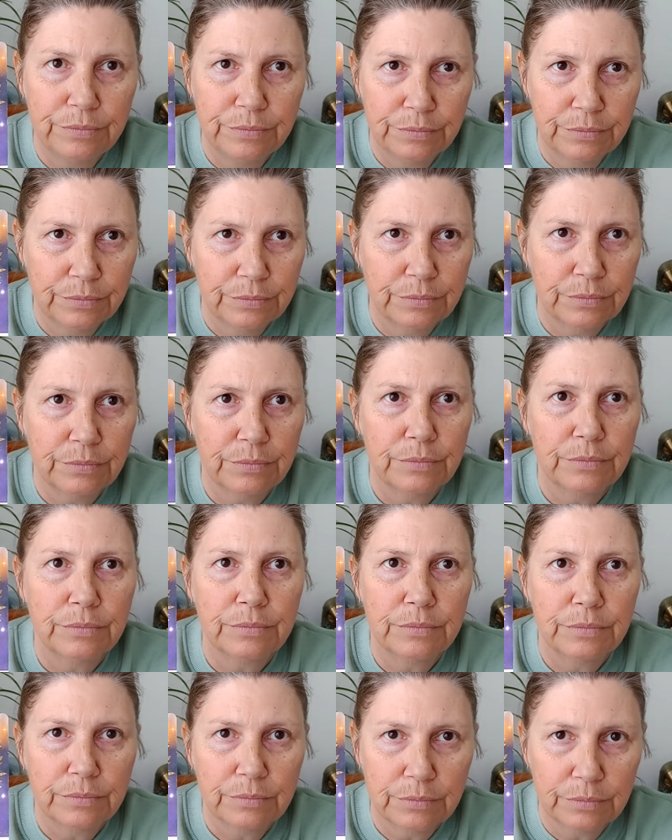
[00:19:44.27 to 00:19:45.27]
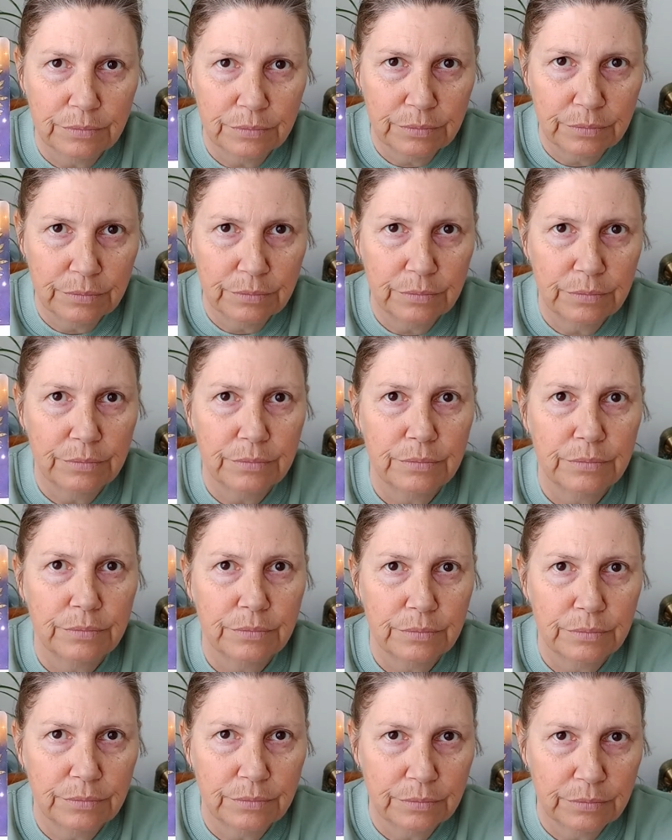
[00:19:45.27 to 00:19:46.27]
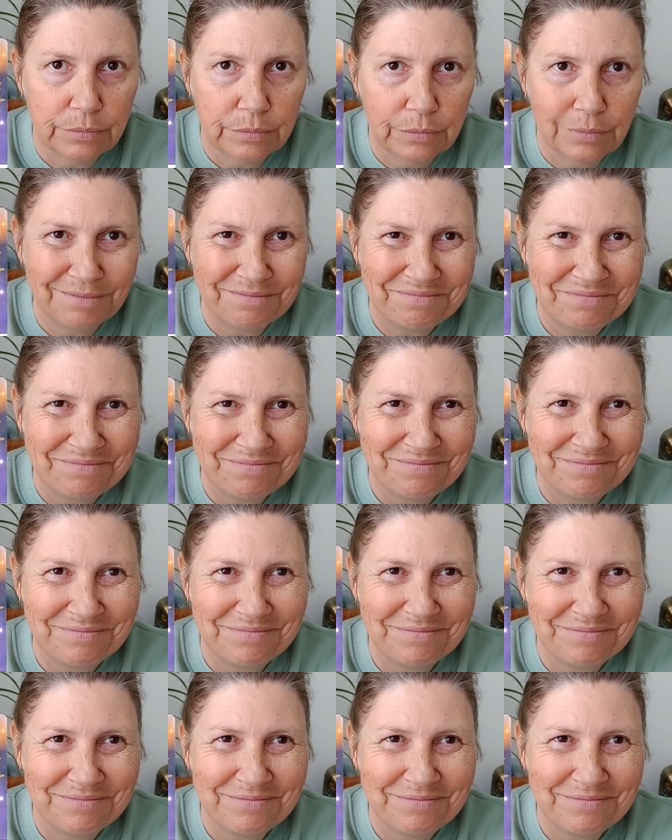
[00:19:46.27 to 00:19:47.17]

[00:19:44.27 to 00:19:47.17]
Nothing is said.